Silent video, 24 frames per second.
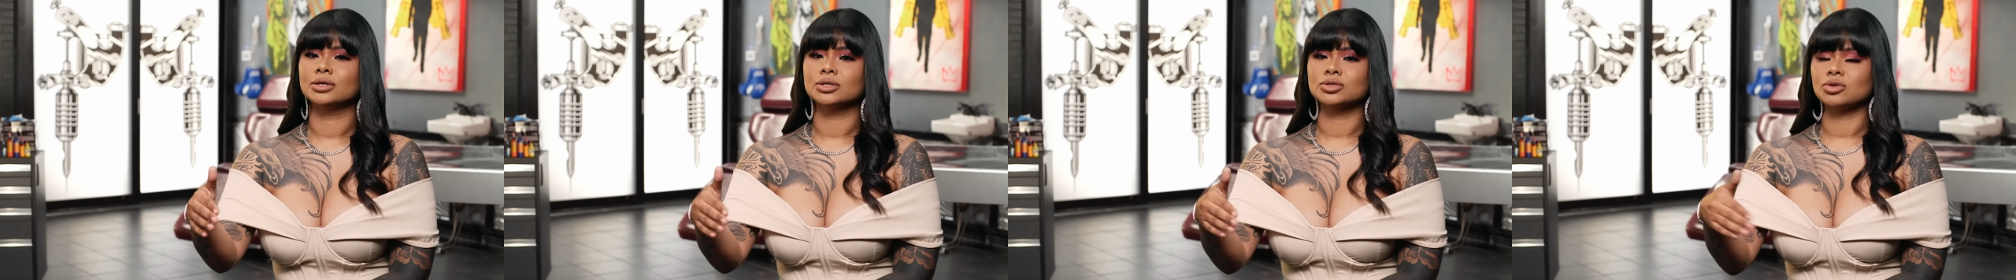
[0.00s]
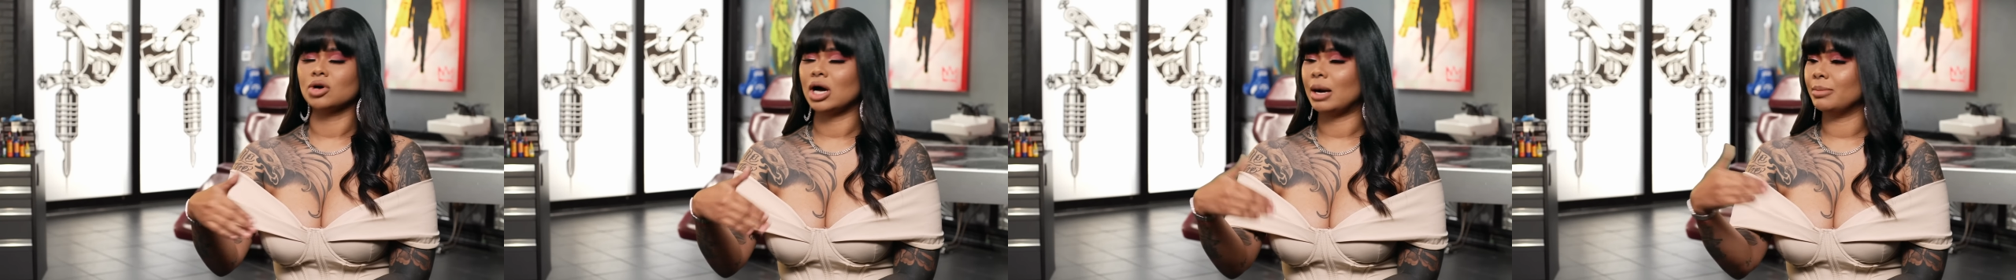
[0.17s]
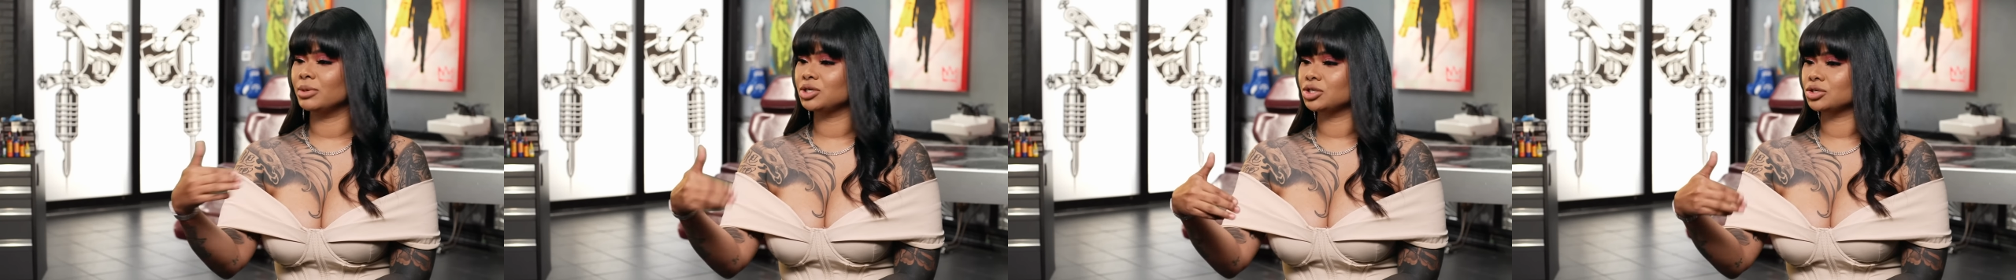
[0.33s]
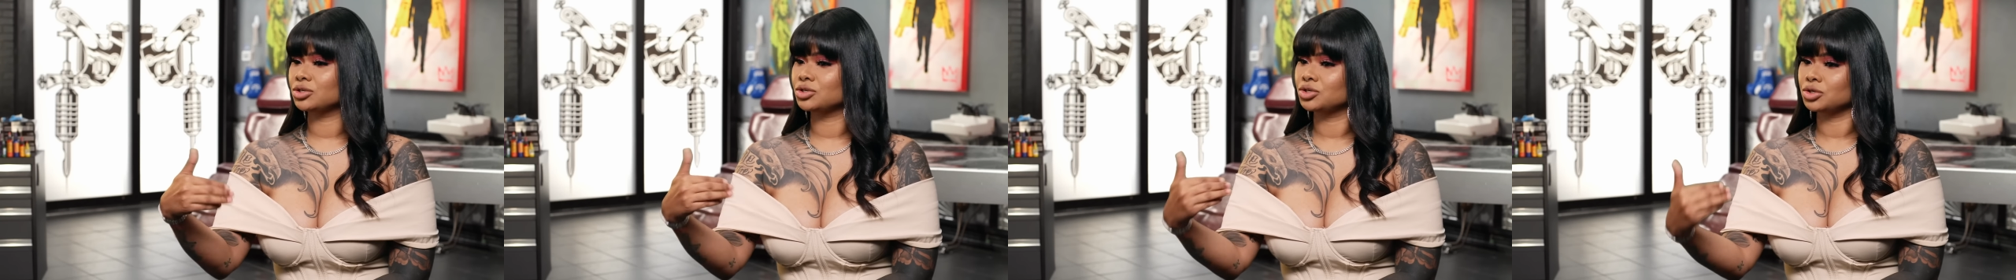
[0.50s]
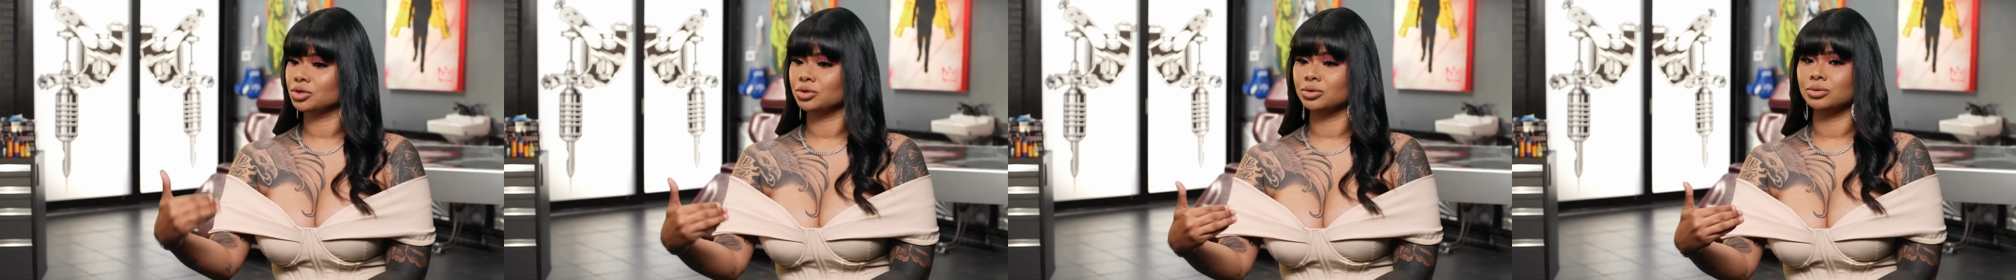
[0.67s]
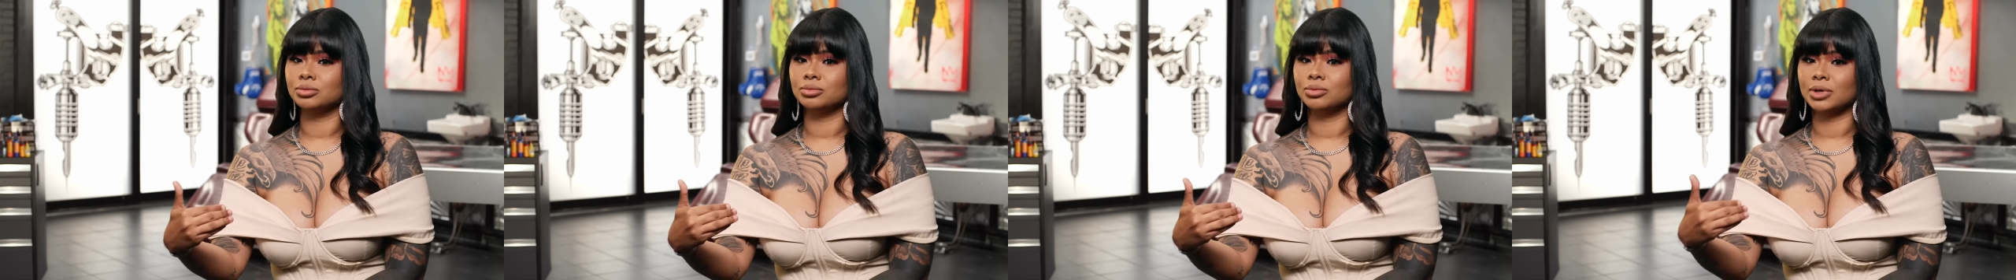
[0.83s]
So I'ma just
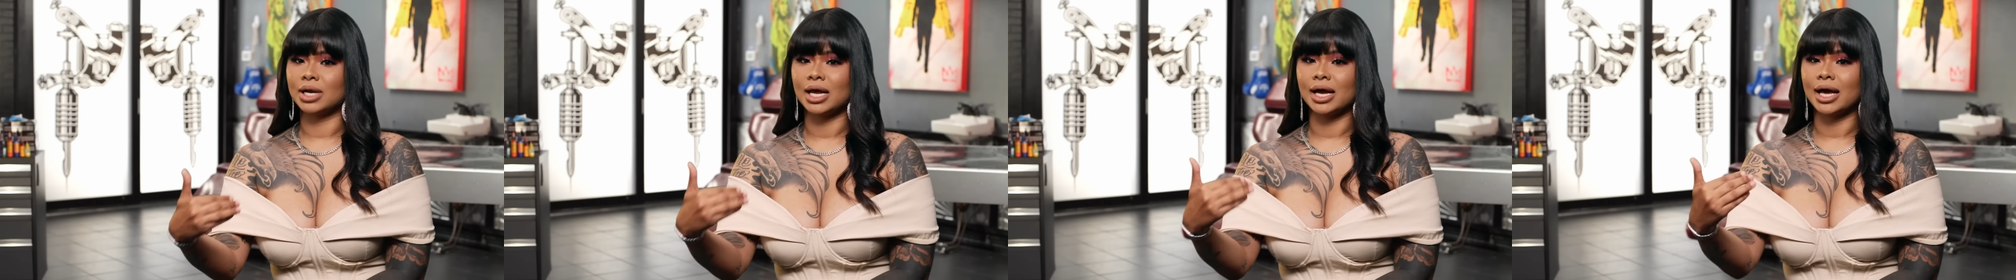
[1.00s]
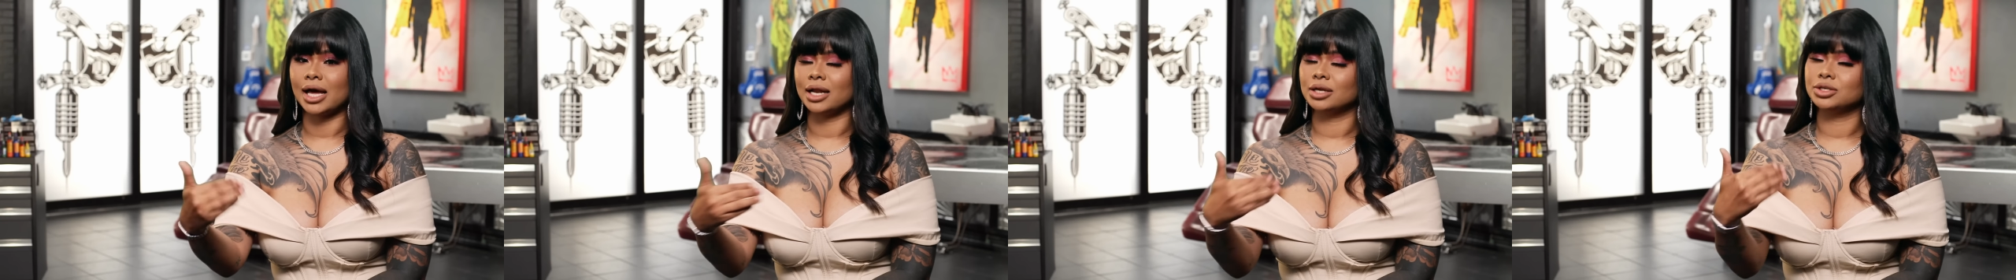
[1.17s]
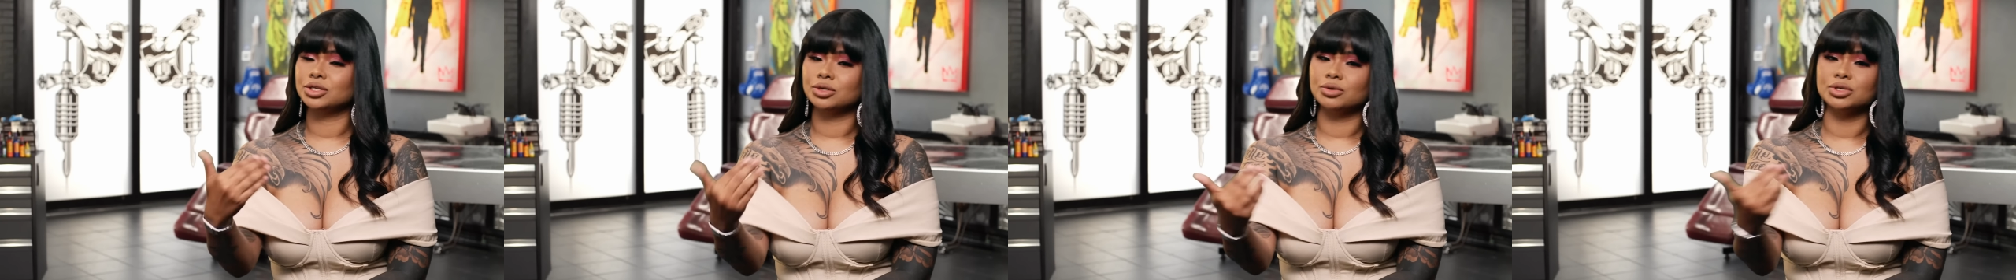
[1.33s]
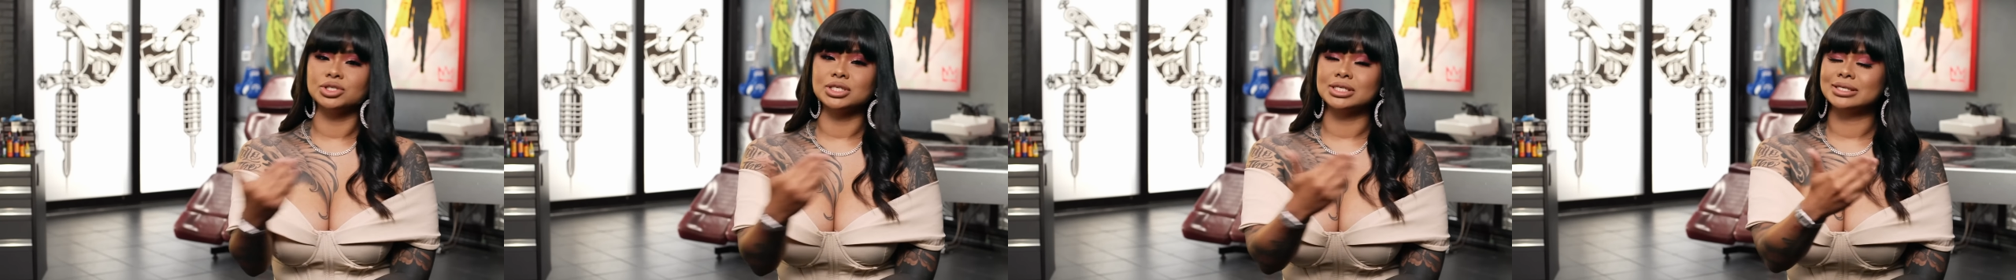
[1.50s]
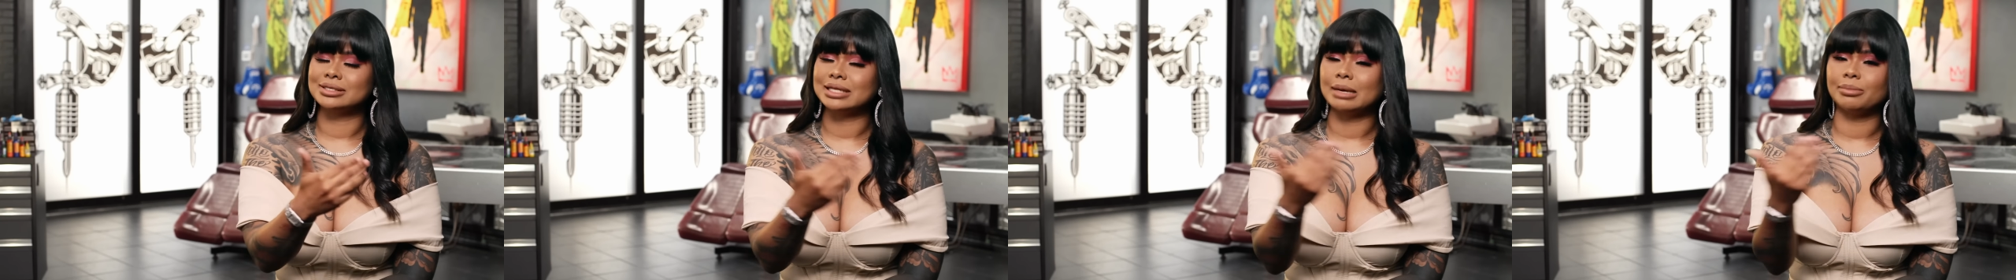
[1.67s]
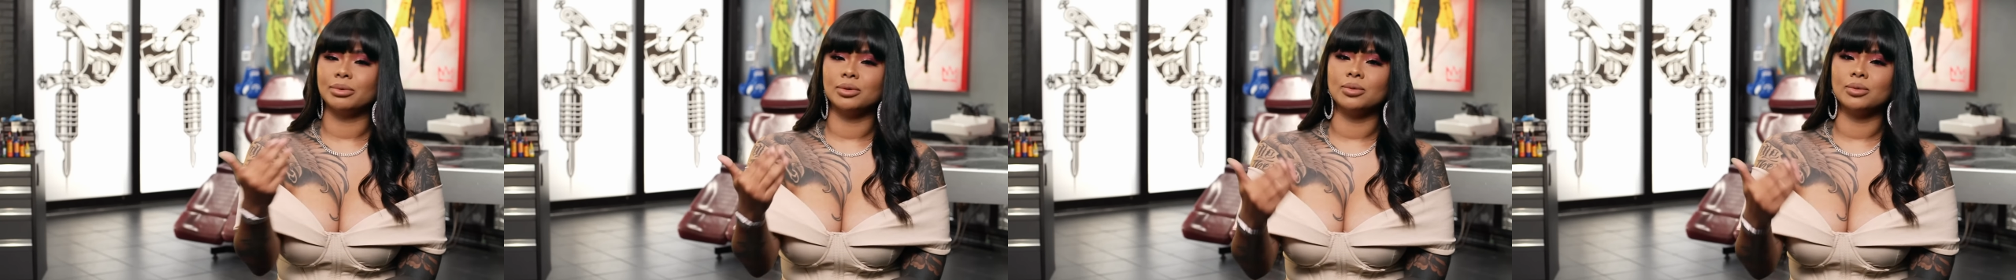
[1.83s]
do what I gotta do and just step